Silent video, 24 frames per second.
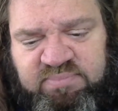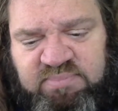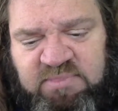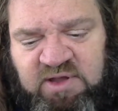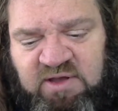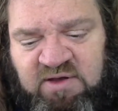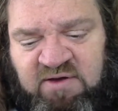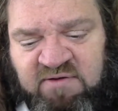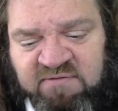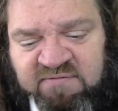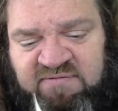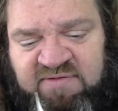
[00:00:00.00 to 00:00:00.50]

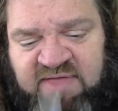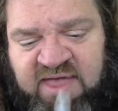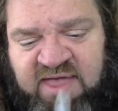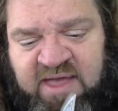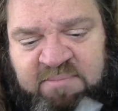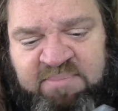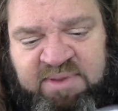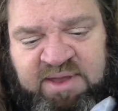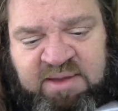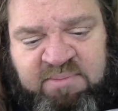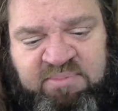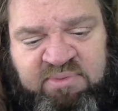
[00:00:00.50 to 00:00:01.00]
of
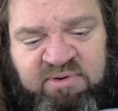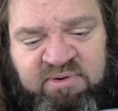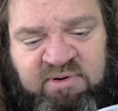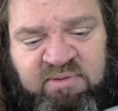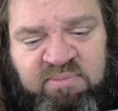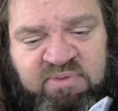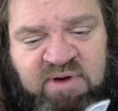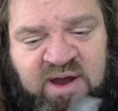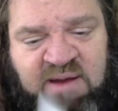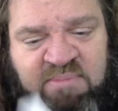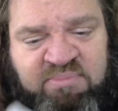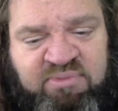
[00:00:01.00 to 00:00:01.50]
that paper
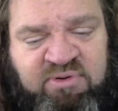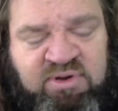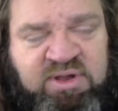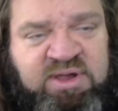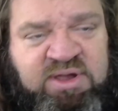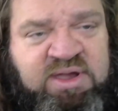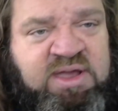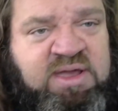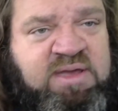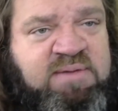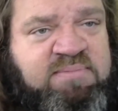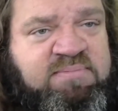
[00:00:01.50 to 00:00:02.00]

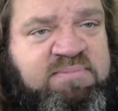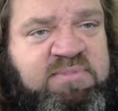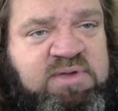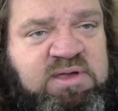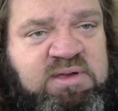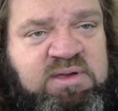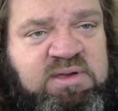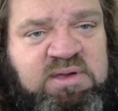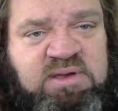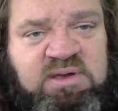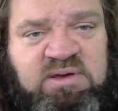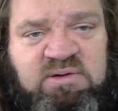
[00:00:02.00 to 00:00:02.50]
properly,
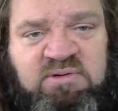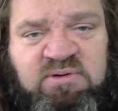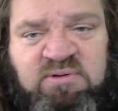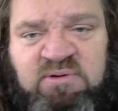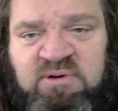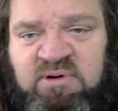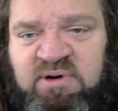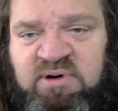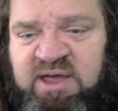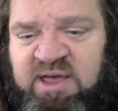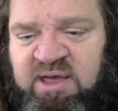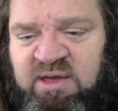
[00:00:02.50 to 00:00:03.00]

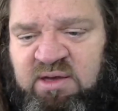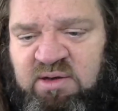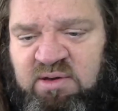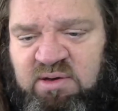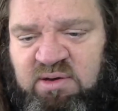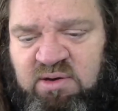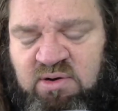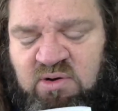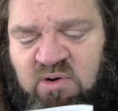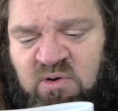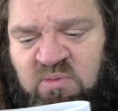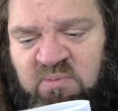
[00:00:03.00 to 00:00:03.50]
or a
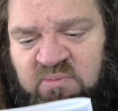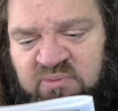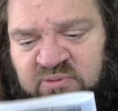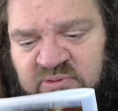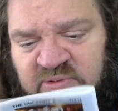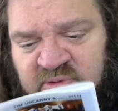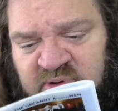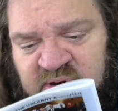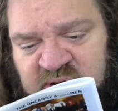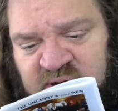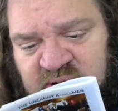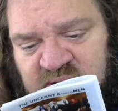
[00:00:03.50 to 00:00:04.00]
home
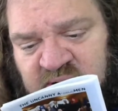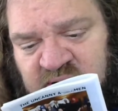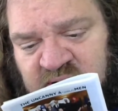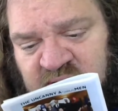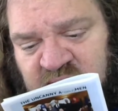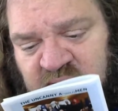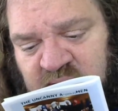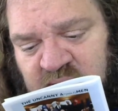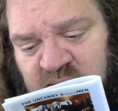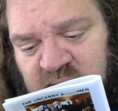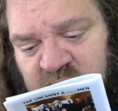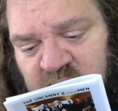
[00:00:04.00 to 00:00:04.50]

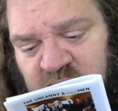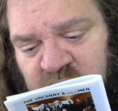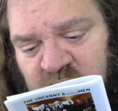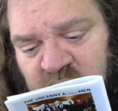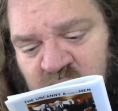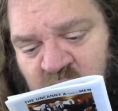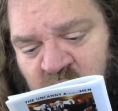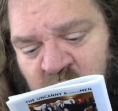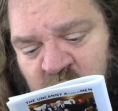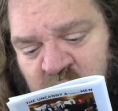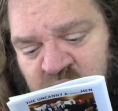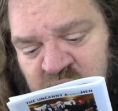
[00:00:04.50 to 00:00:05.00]

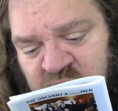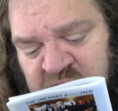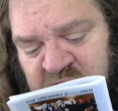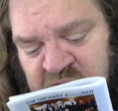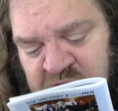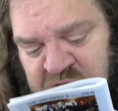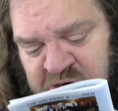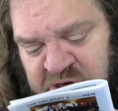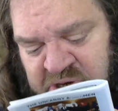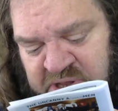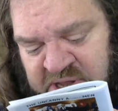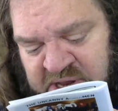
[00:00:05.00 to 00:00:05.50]
home
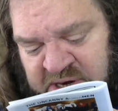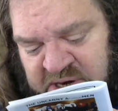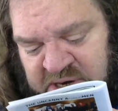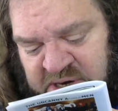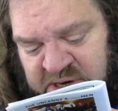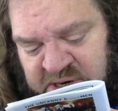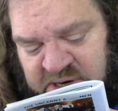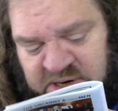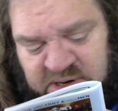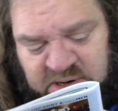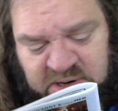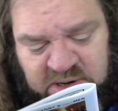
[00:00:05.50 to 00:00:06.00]
printer that
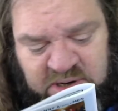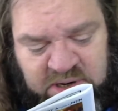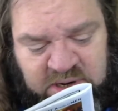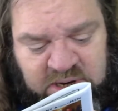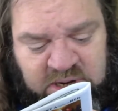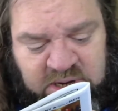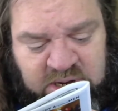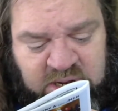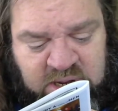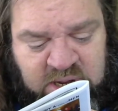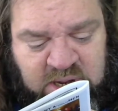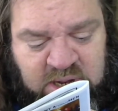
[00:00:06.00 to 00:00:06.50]

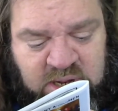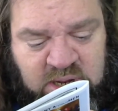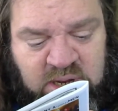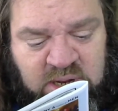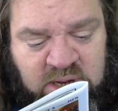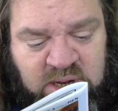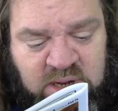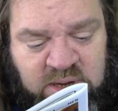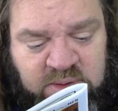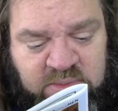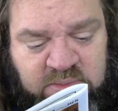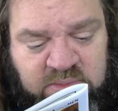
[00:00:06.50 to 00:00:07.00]

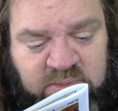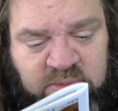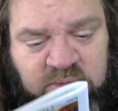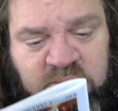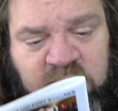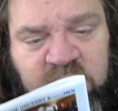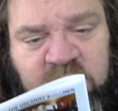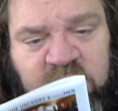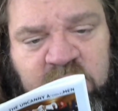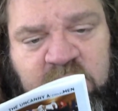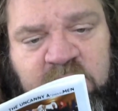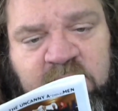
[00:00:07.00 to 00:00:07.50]
um,
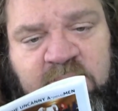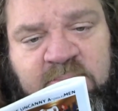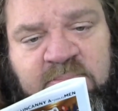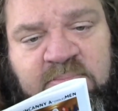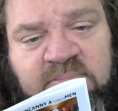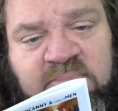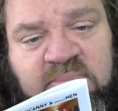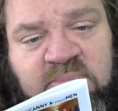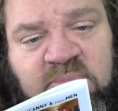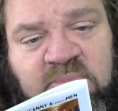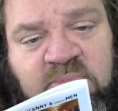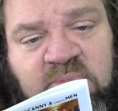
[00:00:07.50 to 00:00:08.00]

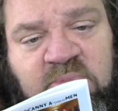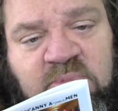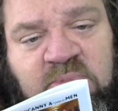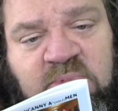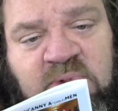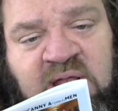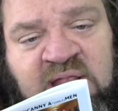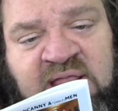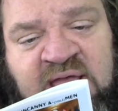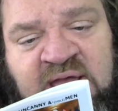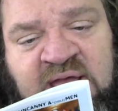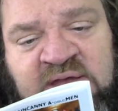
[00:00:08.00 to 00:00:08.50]

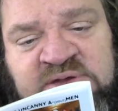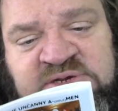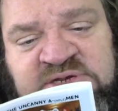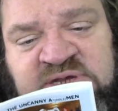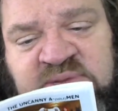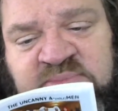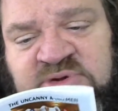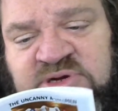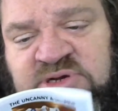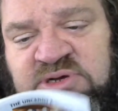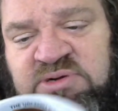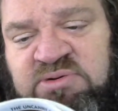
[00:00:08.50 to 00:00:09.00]
allows
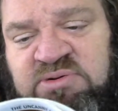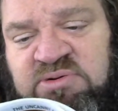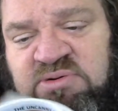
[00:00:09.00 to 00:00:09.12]
him to